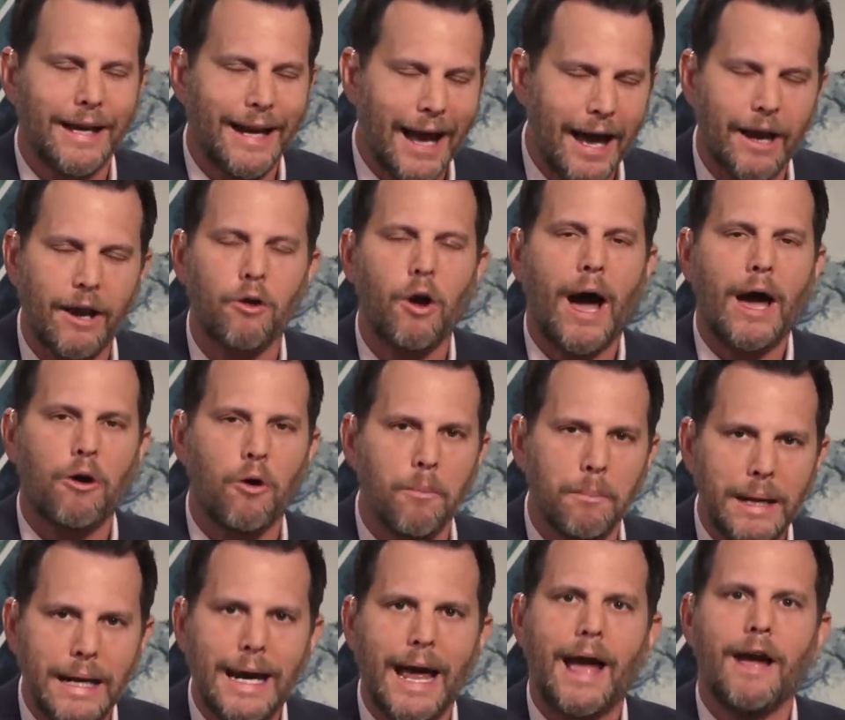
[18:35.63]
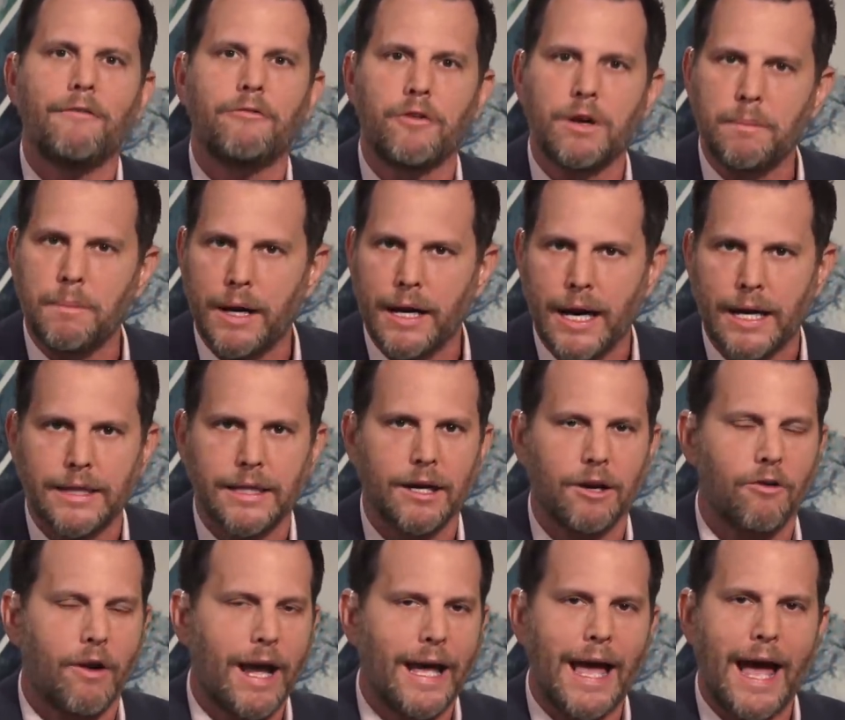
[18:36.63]
And I don't mean everybody. I
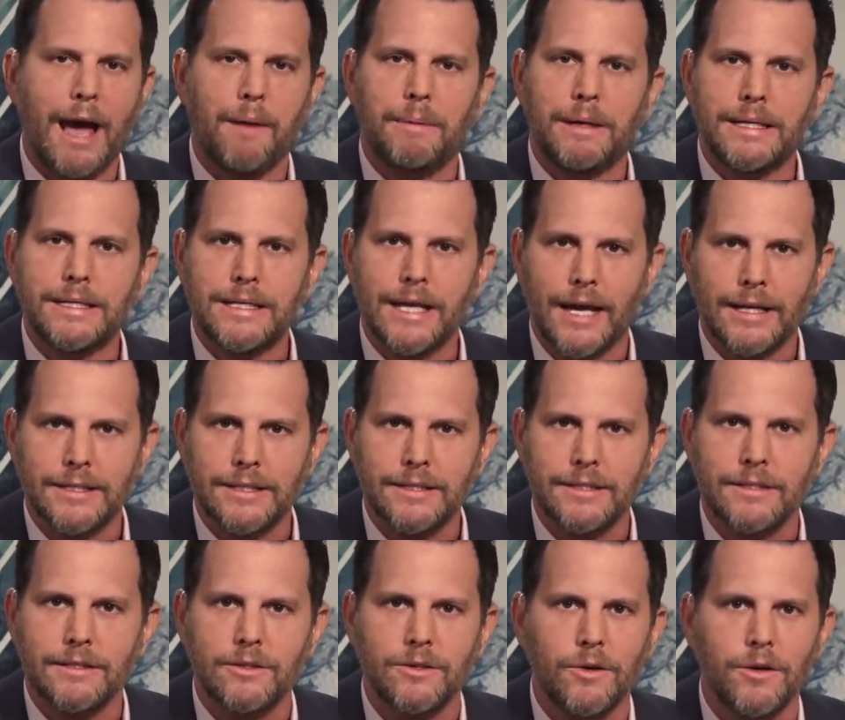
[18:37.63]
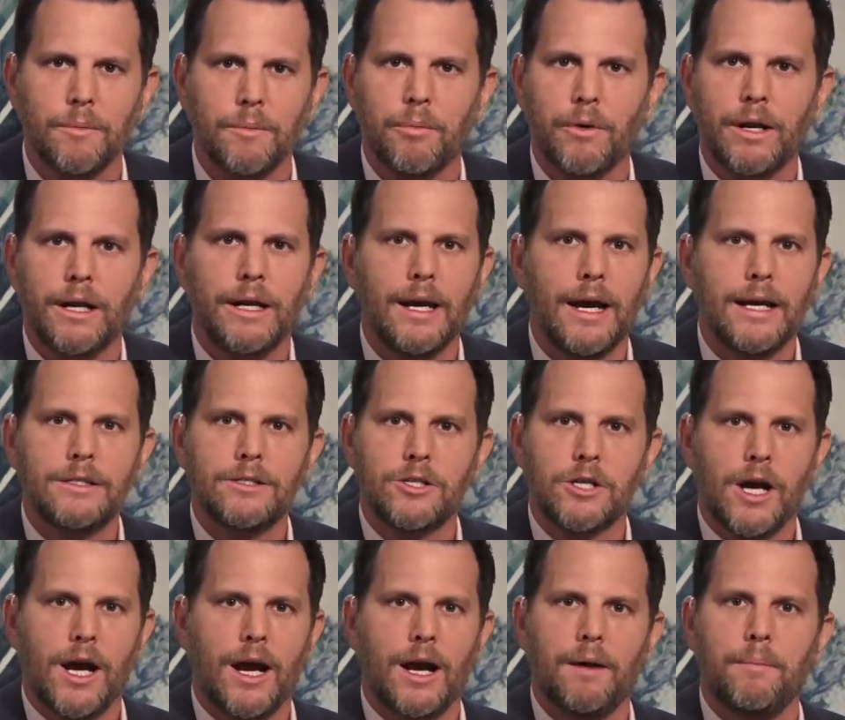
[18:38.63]
think Greg Abbott in Texas is doing a pretty nice
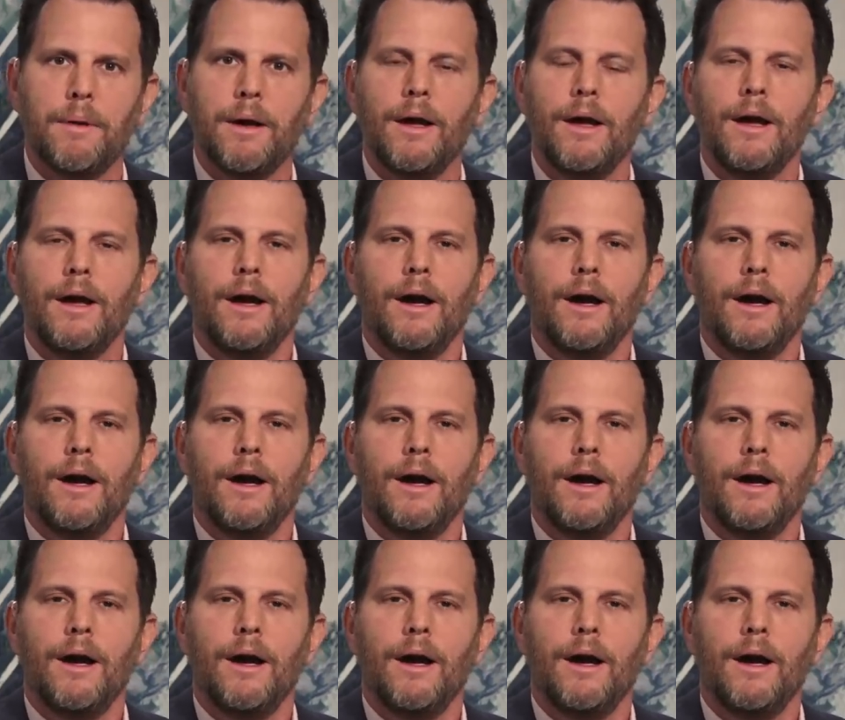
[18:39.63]
job.